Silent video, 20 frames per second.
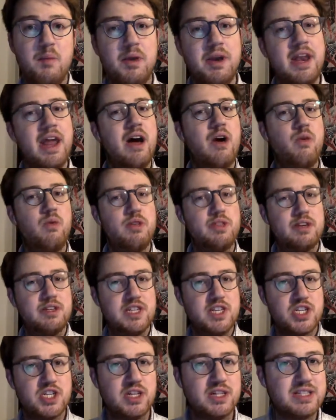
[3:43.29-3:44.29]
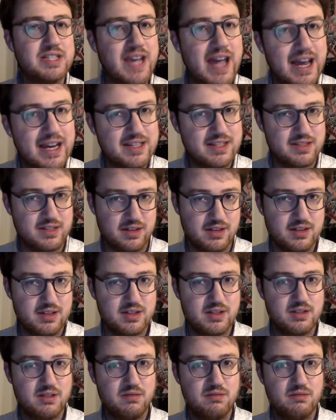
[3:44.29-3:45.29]
but now with additional
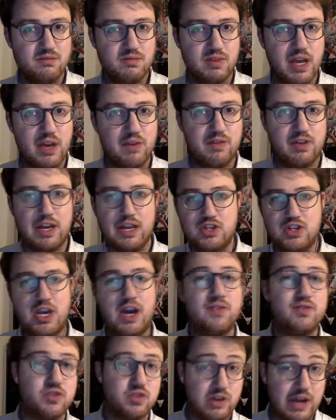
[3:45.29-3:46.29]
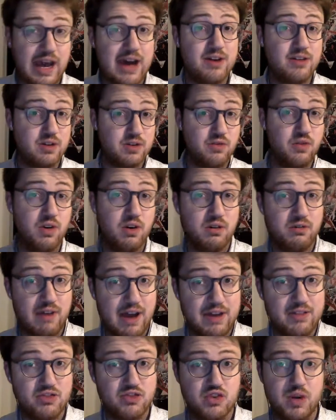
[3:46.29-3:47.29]
taxes, given that you have to count it for a
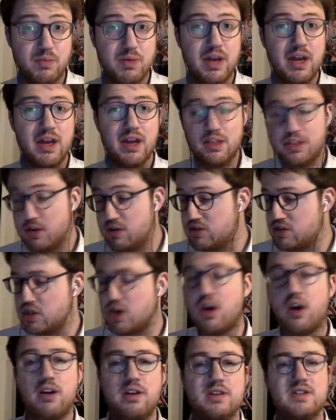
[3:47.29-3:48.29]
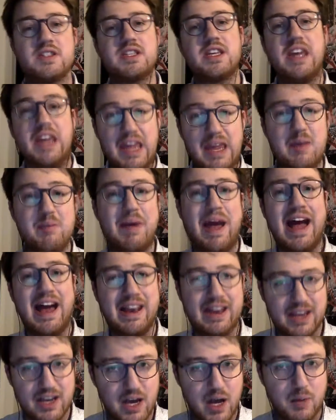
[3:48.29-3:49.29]
round trip, those costs keep
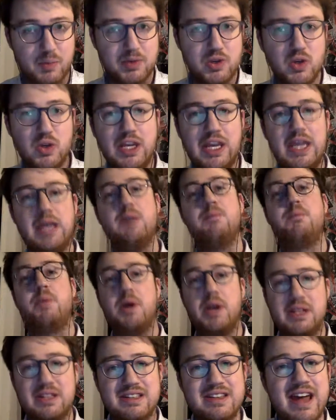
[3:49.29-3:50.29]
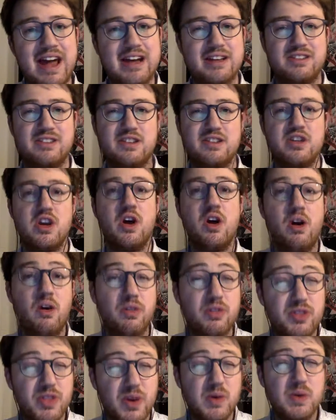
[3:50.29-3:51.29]
adding up. You keep putting taxes
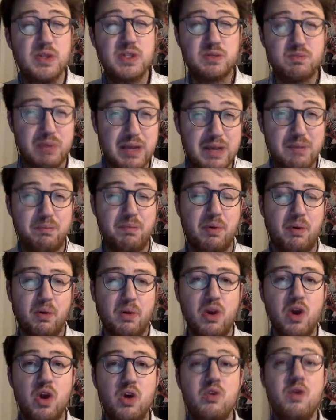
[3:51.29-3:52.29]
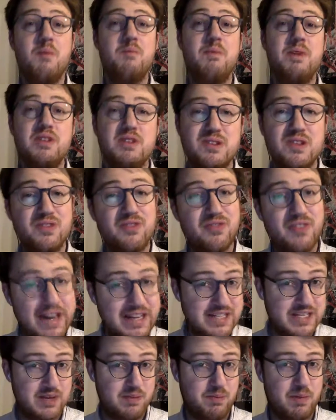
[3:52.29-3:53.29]
on those people who are most
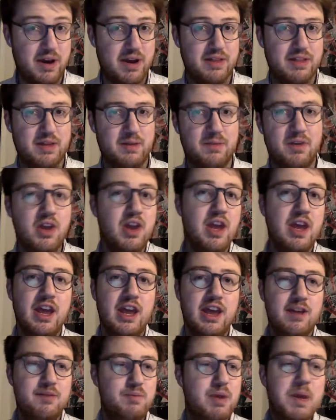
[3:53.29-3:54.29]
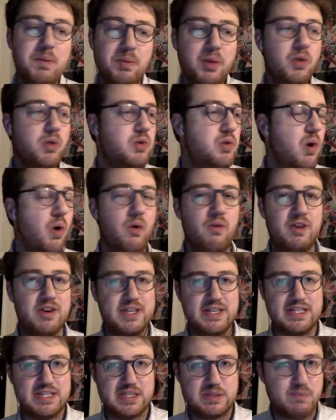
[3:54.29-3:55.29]
affected by them. People who
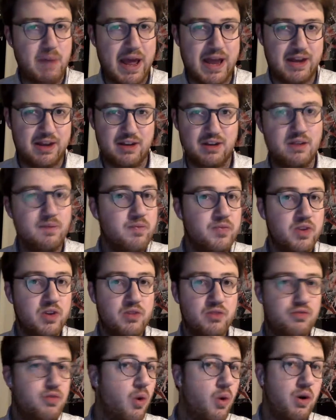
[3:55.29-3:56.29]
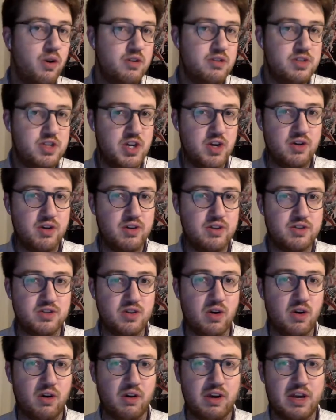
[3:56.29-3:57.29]
already spend €400
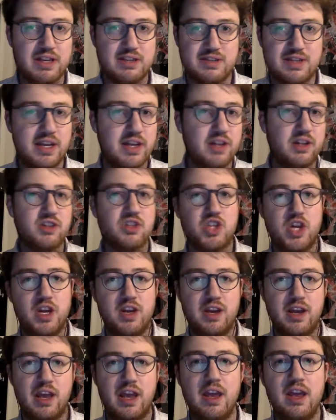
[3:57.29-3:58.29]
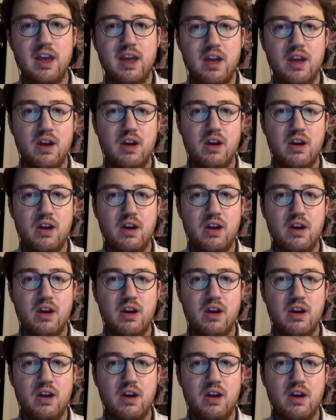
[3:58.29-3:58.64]
on a single journey